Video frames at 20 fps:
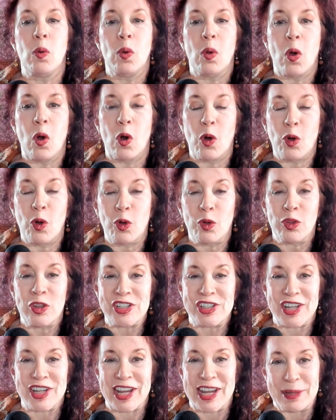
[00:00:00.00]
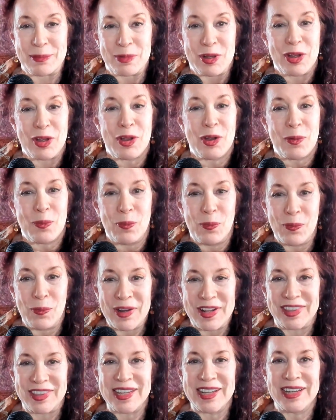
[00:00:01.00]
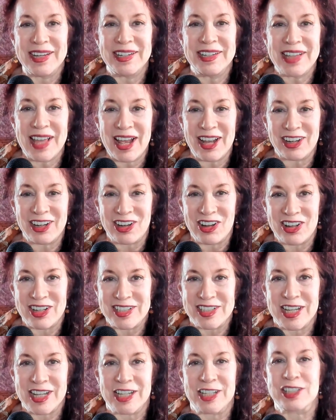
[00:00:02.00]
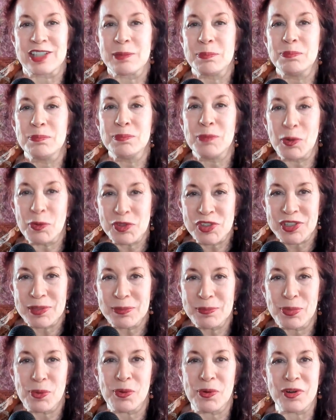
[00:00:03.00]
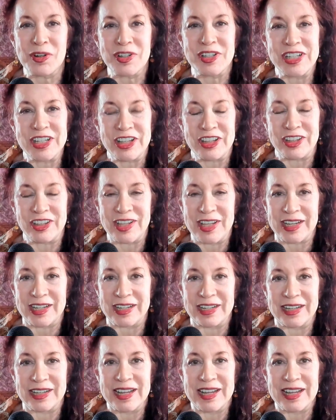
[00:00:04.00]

All the same, within that context, the most important thing